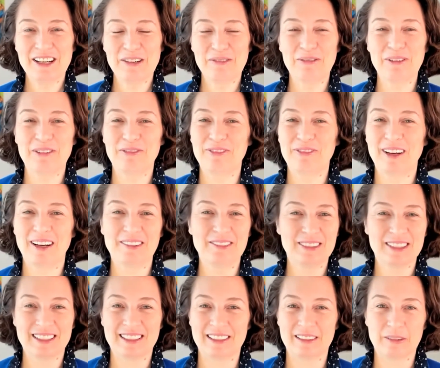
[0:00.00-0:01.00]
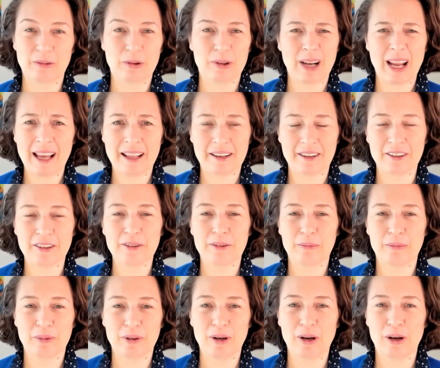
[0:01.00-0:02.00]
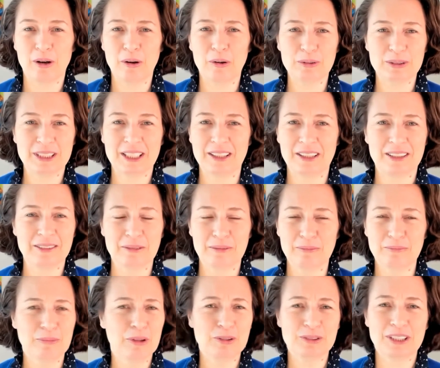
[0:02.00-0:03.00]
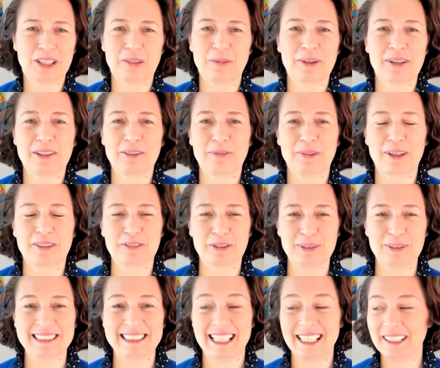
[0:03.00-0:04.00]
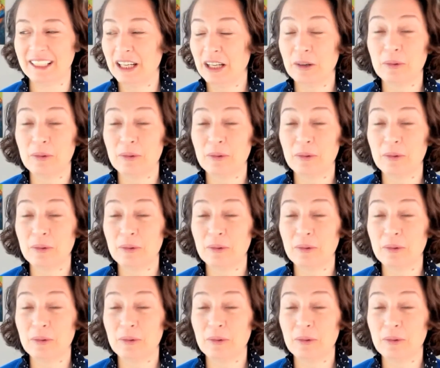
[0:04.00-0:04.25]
We found had a hotel, motel, whatever, wherever we stayed.